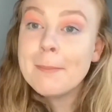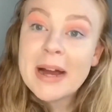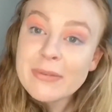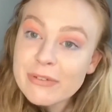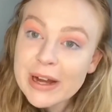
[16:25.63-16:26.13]

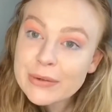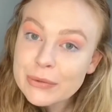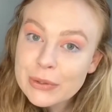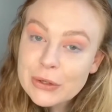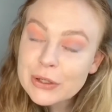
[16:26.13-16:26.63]
final
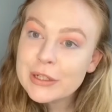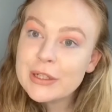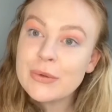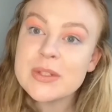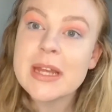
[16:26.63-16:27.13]
look,
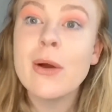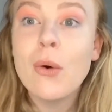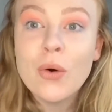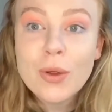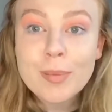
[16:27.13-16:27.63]
using all
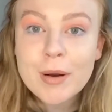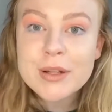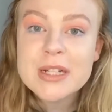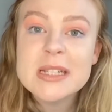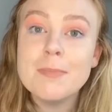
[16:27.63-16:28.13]
products
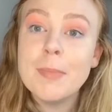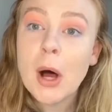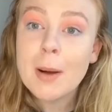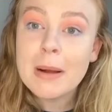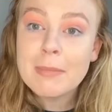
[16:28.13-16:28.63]
bar my
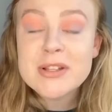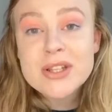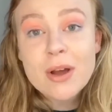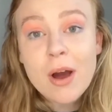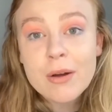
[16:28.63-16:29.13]

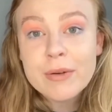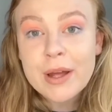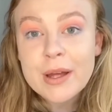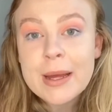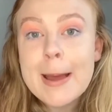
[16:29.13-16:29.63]
mascara
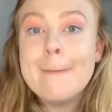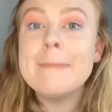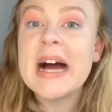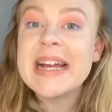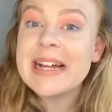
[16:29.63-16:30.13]
by
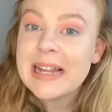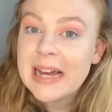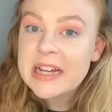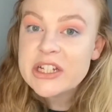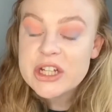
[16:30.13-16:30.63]

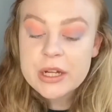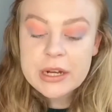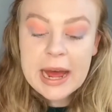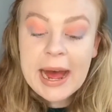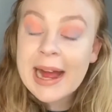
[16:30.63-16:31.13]
Collection.
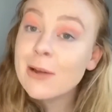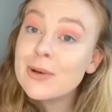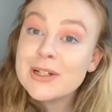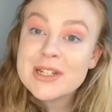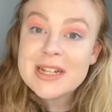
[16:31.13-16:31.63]
I would
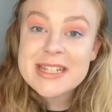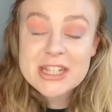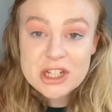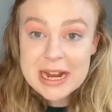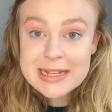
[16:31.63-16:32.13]

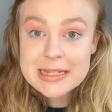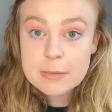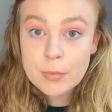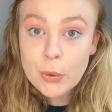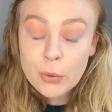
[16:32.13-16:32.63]
suggest them
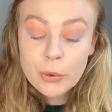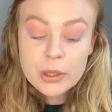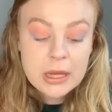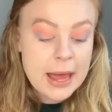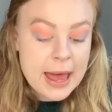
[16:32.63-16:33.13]
all.
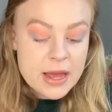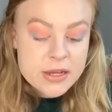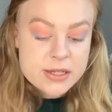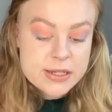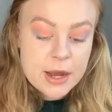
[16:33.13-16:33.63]

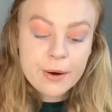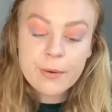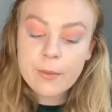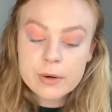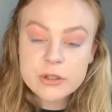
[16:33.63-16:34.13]
So
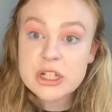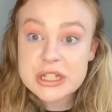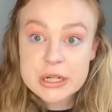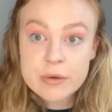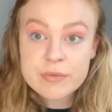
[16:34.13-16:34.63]
just a
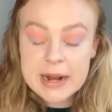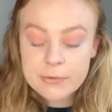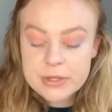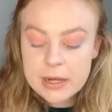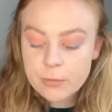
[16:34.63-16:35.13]
roundup,
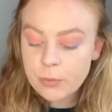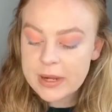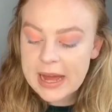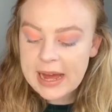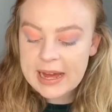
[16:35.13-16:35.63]
we
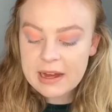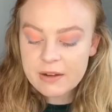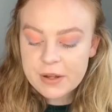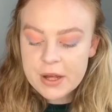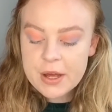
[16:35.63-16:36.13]
have
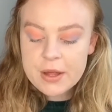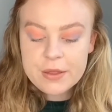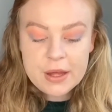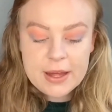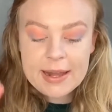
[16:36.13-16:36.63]
the
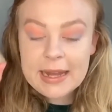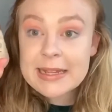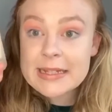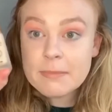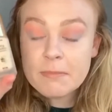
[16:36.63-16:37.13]

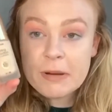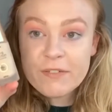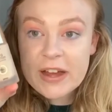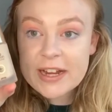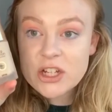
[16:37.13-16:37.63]
Lasting
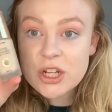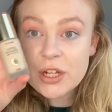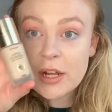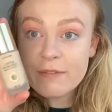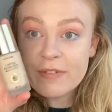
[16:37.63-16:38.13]
Perfection
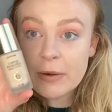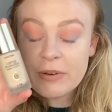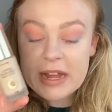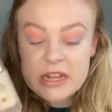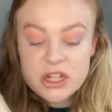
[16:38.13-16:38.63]

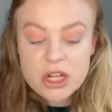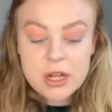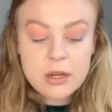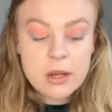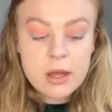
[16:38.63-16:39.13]
foundation,
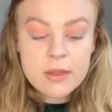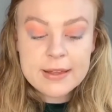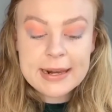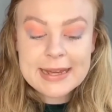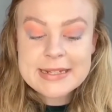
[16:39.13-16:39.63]
the
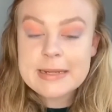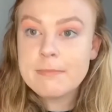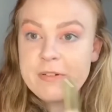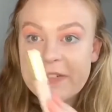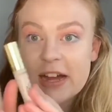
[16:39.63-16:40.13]
Lasting
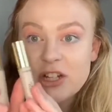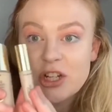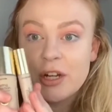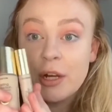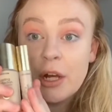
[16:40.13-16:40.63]
Perfection
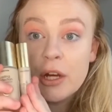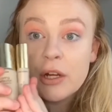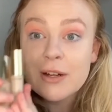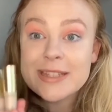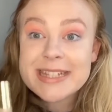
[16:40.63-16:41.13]

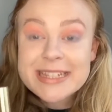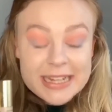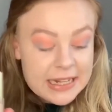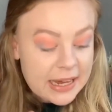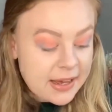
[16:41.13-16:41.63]

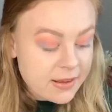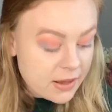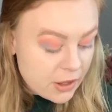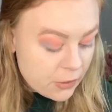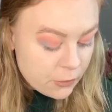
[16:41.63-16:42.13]
concealer,
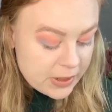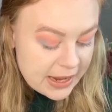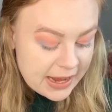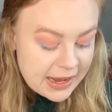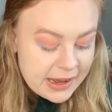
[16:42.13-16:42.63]
we
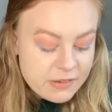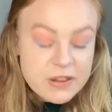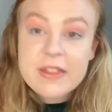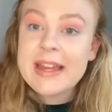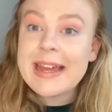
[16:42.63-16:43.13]
have
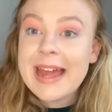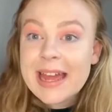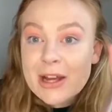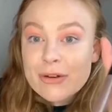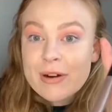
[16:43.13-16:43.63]
the
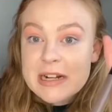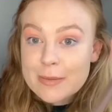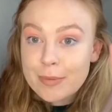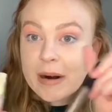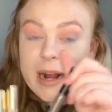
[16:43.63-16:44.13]

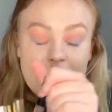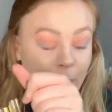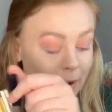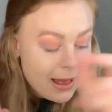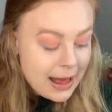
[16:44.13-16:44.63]
Incredibrow,
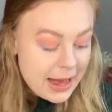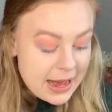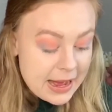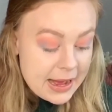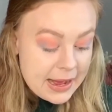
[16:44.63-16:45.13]

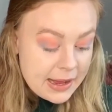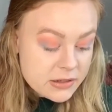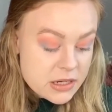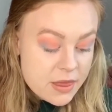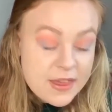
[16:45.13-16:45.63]
and
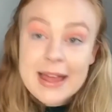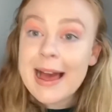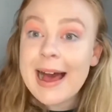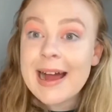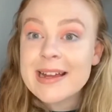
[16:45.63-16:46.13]
the
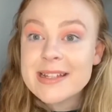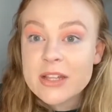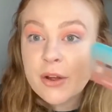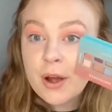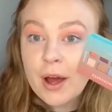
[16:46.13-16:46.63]
Eyes
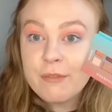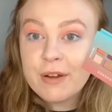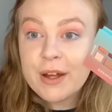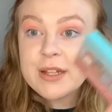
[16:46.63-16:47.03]
Uncovered,